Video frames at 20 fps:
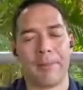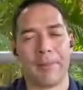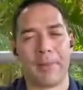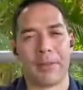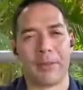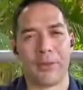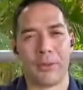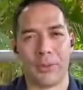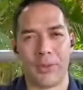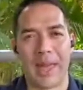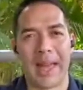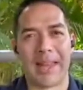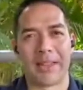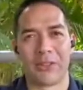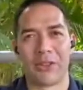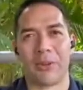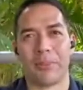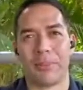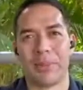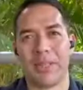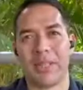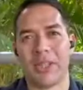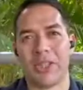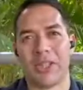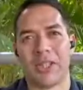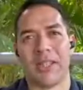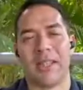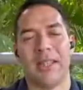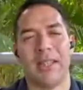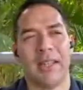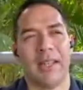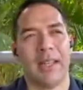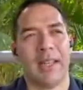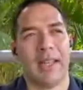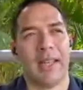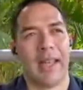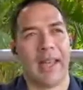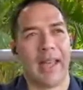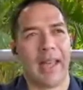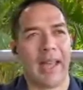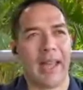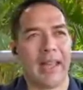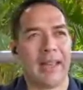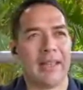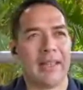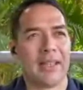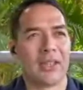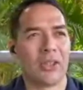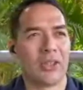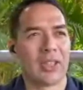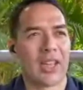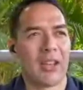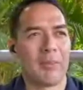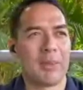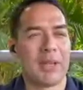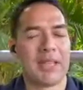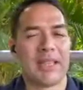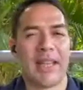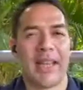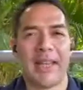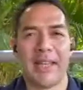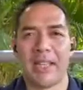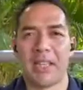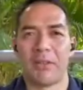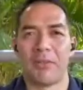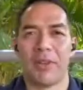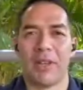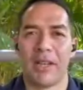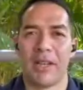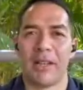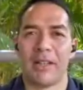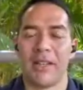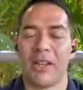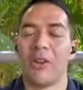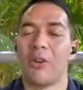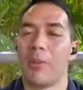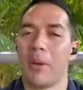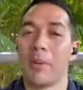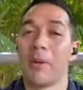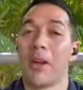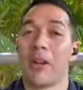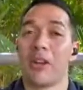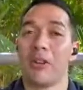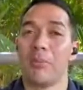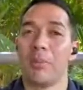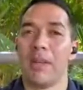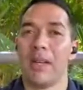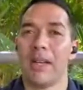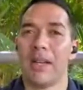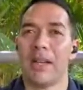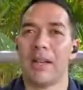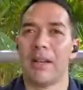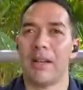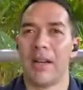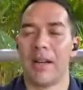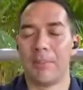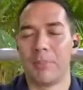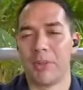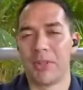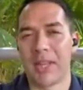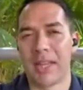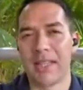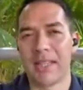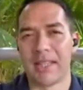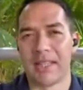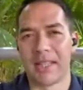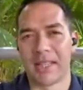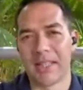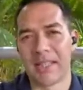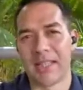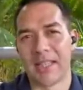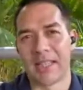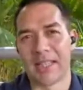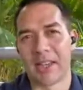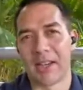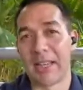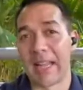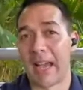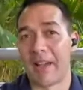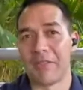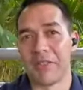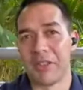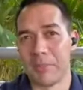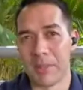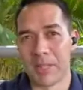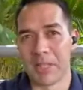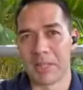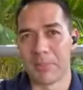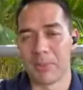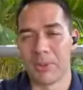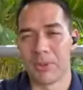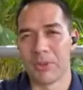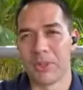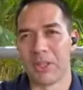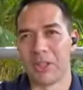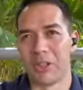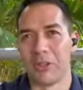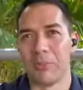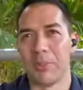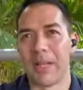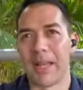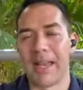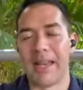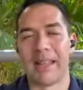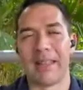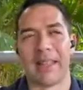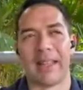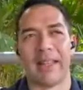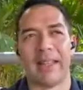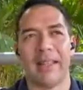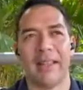through that competition, and it sort of gave me a taste for maybe I could be a presenter. It doesn't necessarily have to be sport; it could be anything.